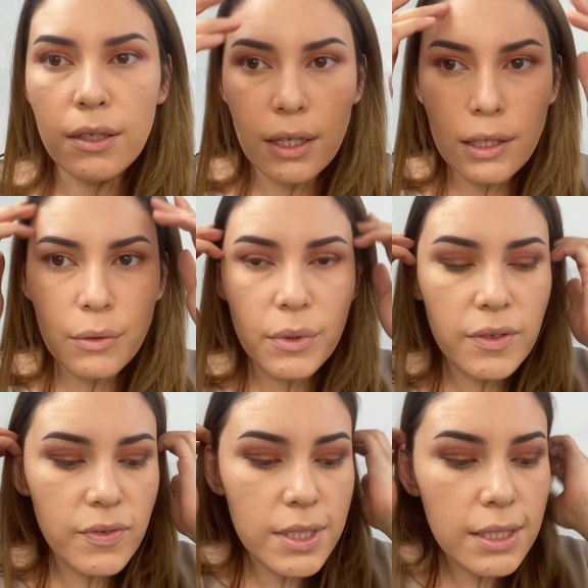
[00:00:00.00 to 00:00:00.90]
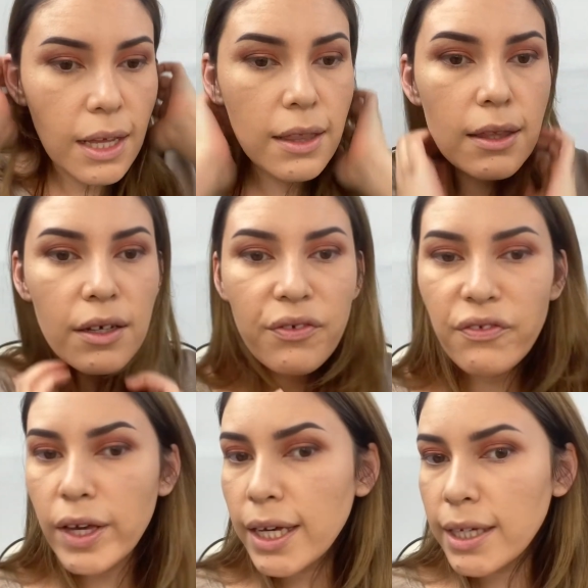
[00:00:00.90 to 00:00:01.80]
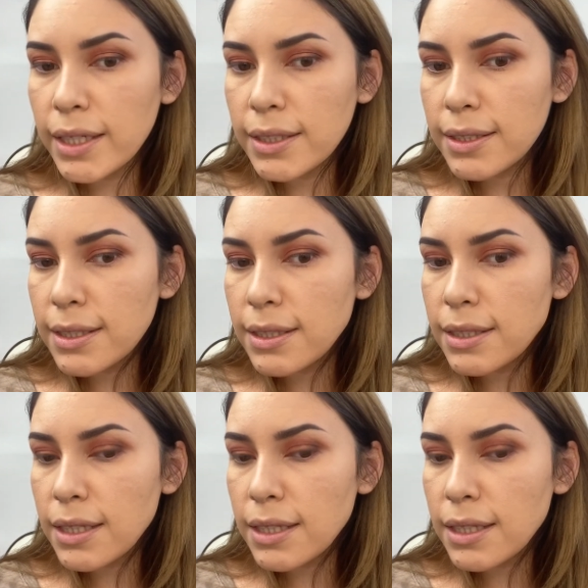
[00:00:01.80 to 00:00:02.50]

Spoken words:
that we've set the face,